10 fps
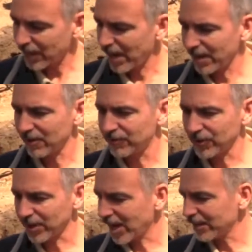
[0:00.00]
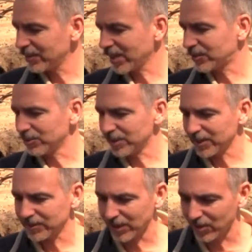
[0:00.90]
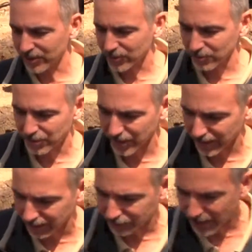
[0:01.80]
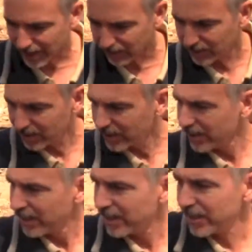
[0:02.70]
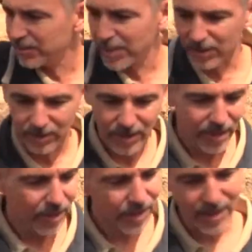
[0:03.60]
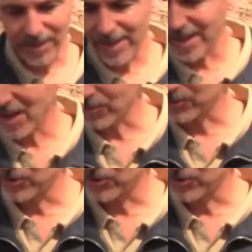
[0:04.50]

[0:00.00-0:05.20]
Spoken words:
And if your guy's not doing this, they also put in a channel in the middle. That helps